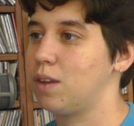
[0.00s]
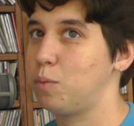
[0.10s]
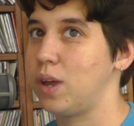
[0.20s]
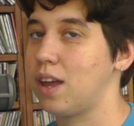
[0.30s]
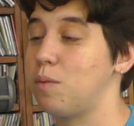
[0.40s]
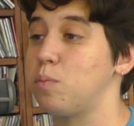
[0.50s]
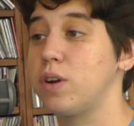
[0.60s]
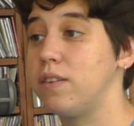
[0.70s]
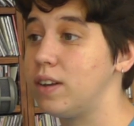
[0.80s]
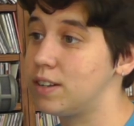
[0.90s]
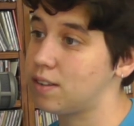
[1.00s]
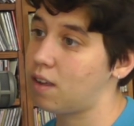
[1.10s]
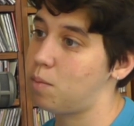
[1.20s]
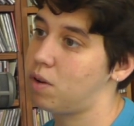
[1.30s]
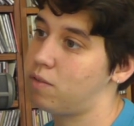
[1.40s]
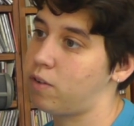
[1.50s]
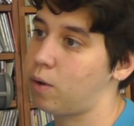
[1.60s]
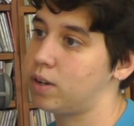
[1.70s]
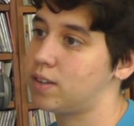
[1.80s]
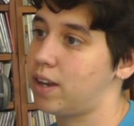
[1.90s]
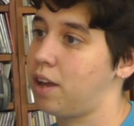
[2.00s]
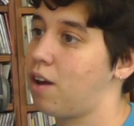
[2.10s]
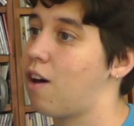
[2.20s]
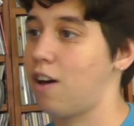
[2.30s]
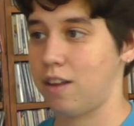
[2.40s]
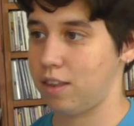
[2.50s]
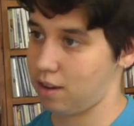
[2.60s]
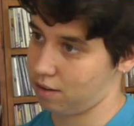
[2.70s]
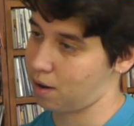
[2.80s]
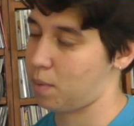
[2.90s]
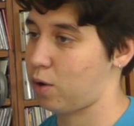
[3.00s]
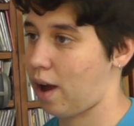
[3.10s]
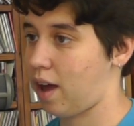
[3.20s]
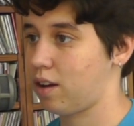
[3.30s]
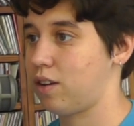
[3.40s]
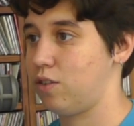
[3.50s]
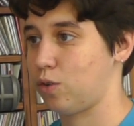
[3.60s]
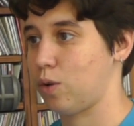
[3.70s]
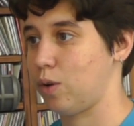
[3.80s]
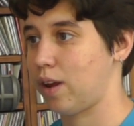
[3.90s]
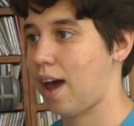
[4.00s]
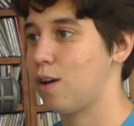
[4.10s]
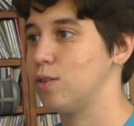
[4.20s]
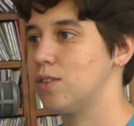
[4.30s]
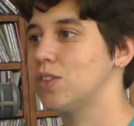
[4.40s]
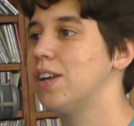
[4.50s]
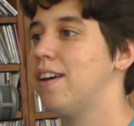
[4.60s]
We had previously been focusing on the Democrat-controlled House,